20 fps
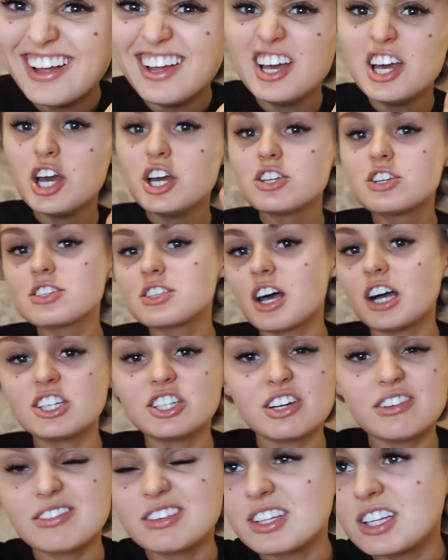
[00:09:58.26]
She's like, I
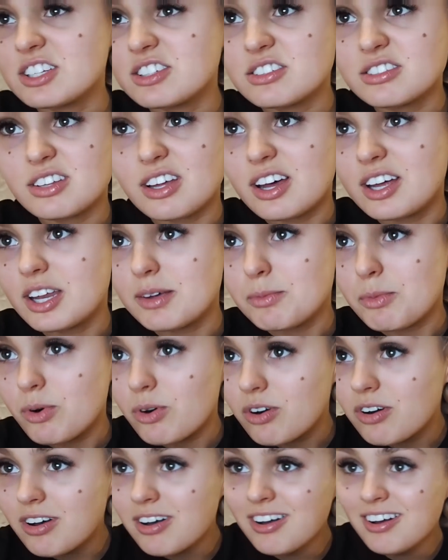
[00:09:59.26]
don't think they do that
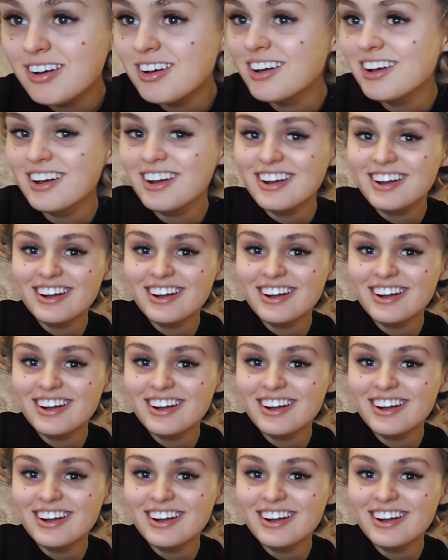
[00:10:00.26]
anymore. No.